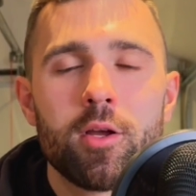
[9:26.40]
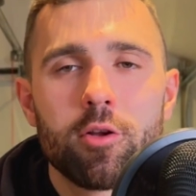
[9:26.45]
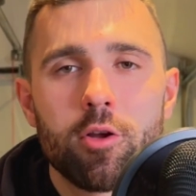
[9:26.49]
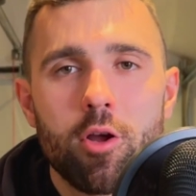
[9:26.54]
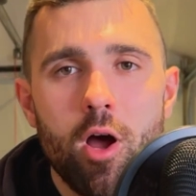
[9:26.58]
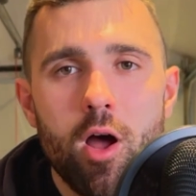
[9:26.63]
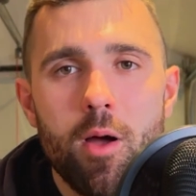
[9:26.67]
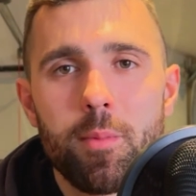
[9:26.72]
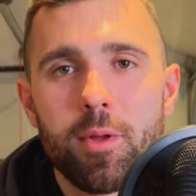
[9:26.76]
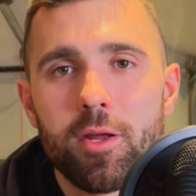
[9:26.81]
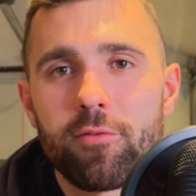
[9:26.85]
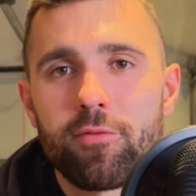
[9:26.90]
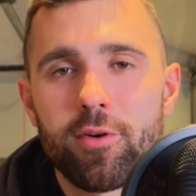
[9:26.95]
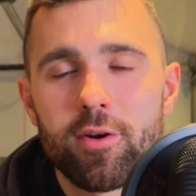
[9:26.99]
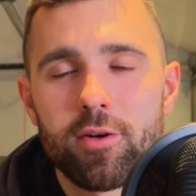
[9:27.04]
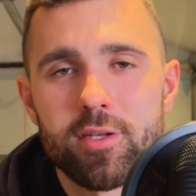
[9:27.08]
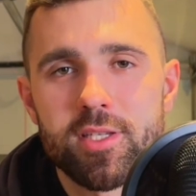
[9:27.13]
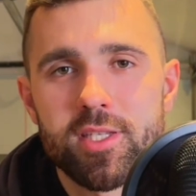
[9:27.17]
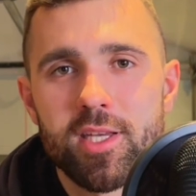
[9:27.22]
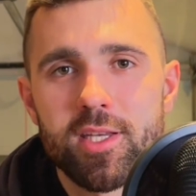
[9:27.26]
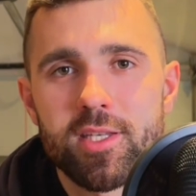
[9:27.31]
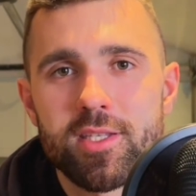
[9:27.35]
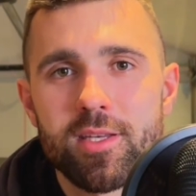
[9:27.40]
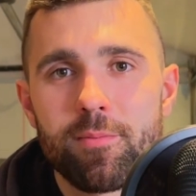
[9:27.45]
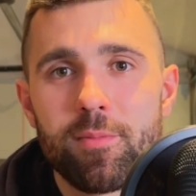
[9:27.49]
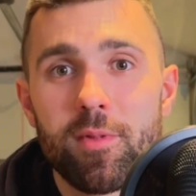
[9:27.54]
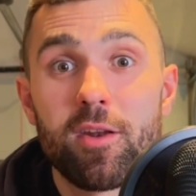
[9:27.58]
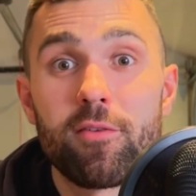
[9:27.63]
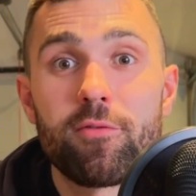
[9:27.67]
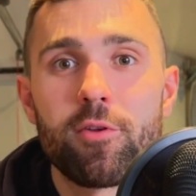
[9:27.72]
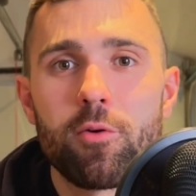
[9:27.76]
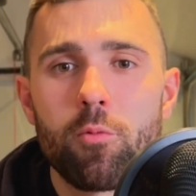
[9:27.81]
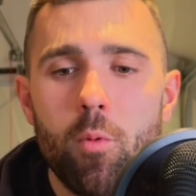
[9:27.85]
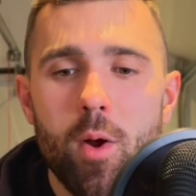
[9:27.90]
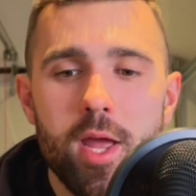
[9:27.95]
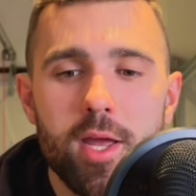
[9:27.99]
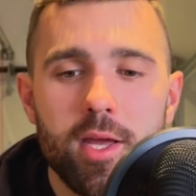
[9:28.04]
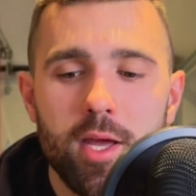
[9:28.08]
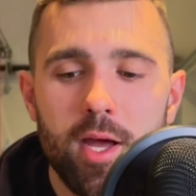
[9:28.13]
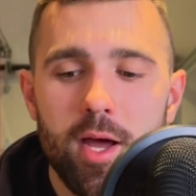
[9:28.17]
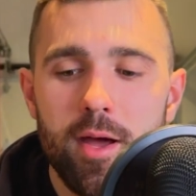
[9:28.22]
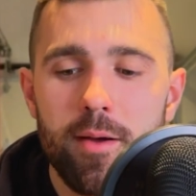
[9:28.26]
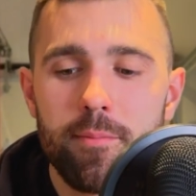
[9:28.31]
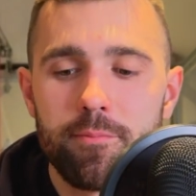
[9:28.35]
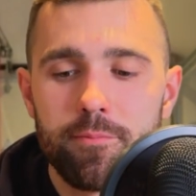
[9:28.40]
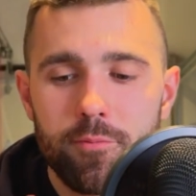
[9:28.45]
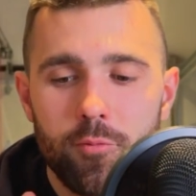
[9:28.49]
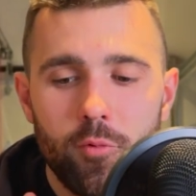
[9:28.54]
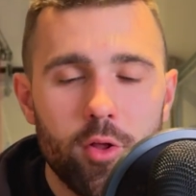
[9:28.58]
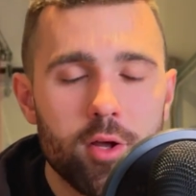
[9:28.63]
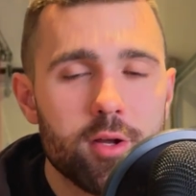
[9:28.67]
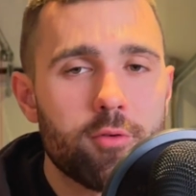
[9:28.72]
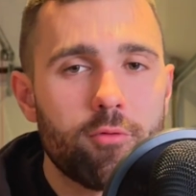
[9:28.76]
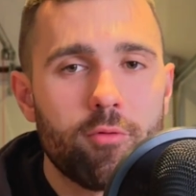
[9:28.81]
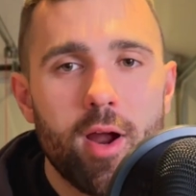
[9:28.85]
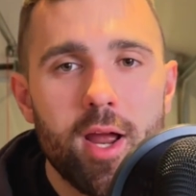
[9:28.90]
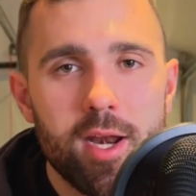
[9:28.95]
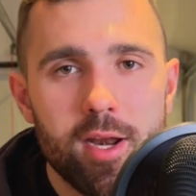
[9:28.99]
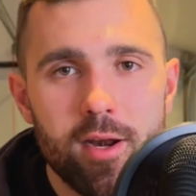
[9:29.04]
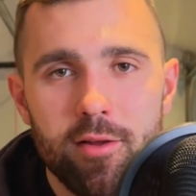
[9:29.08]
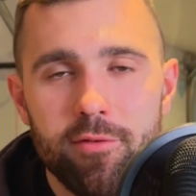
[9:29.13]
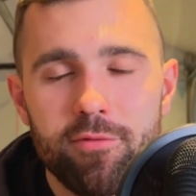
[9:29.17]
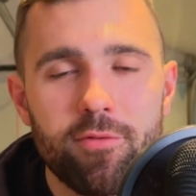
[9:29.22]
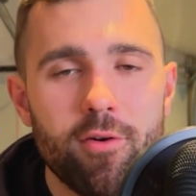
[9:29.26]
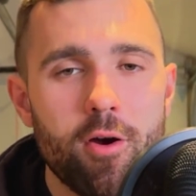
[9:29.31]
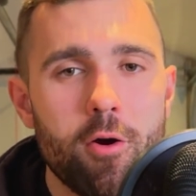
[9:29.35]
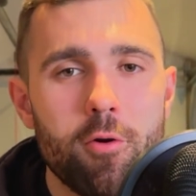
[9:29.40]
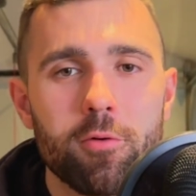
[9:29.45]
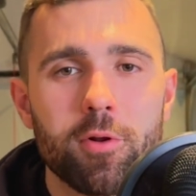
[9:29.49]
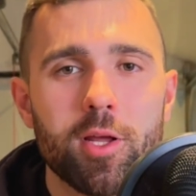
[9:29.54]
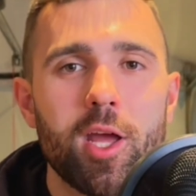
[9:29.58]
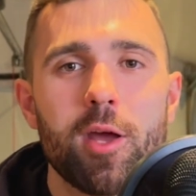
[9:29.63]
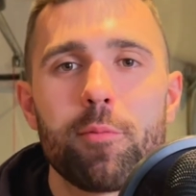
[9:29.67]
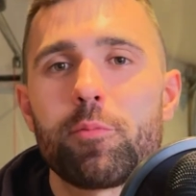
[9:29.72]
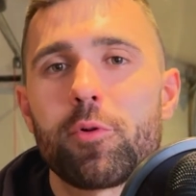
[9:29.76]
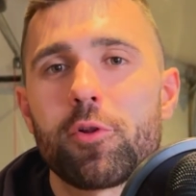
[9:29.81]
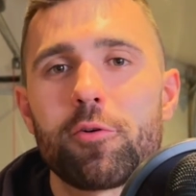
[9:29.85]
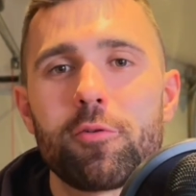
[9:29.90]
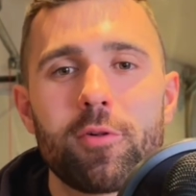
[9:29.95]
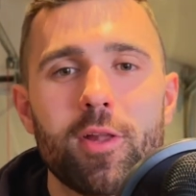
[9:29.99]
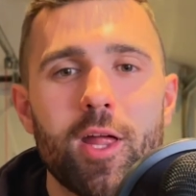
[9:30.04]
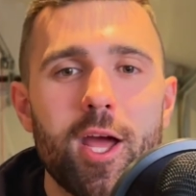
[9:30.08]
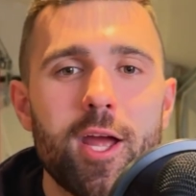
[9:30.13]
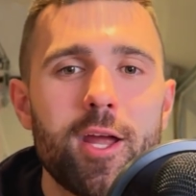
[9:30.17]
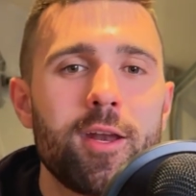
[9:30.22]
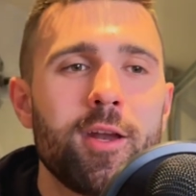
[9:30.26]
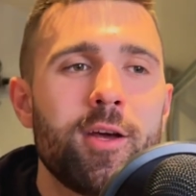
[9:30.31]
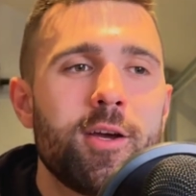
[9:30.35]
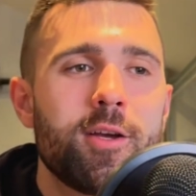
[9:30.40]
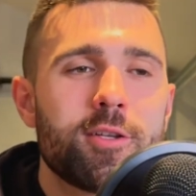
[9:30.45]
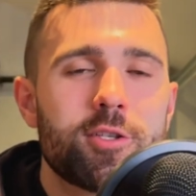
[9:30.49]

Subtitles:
calming for your system than if you wake up, look right at a phone, get blue light,